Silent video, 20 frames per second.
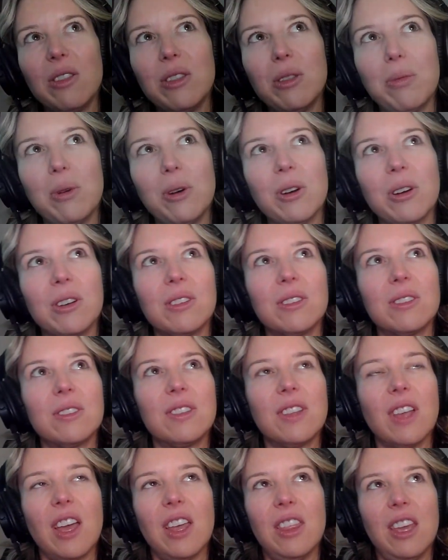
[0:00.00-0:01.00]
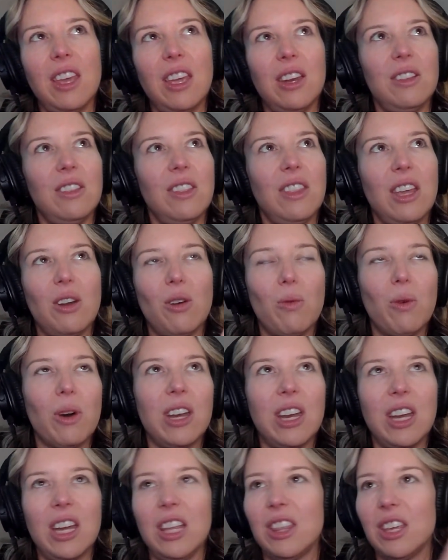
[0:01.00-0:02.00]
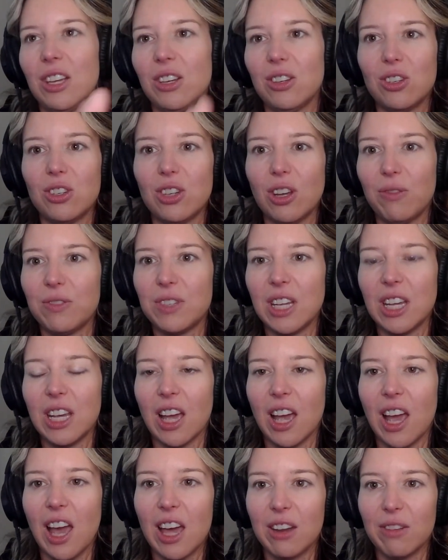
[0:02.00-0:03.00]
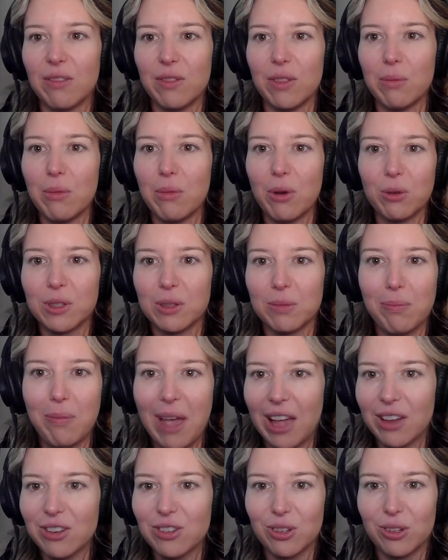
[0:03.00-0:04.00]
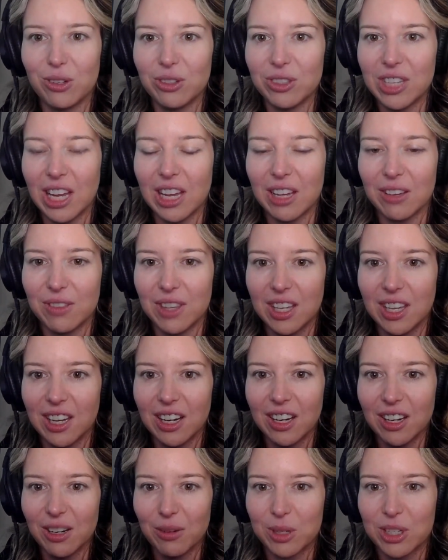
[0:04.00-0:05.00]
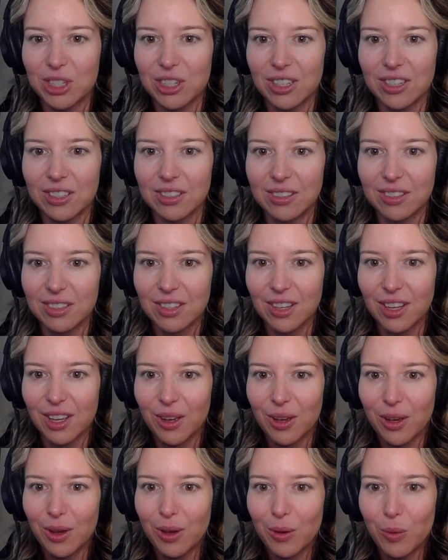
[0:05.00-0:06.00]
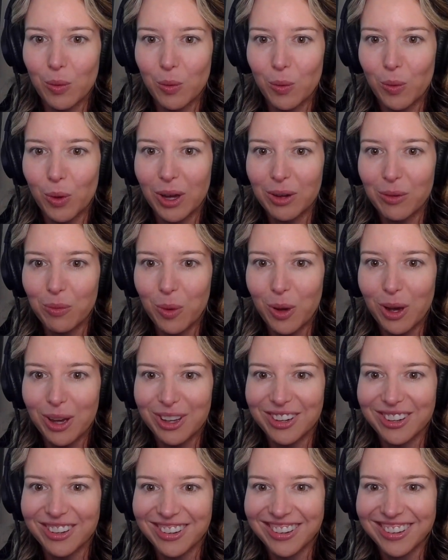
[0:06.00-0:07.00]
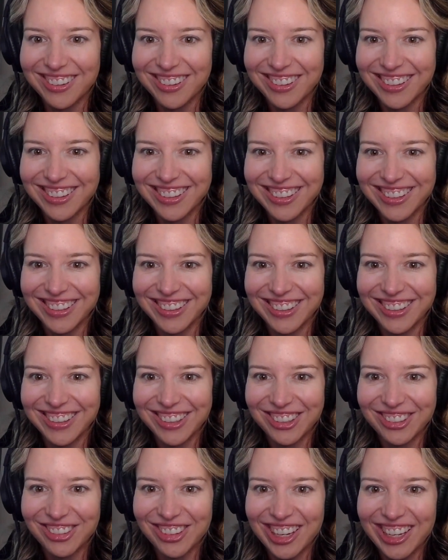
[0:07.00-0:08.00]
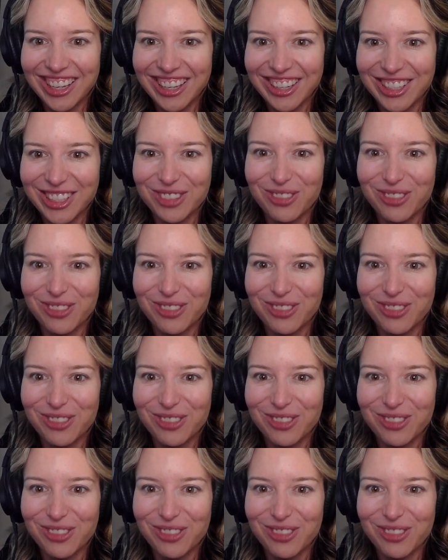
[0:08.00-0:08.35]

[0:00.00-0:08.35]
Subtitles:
the books and they don't want anything shifting ahead of the most magical day of the year, which is 1/1, right? Because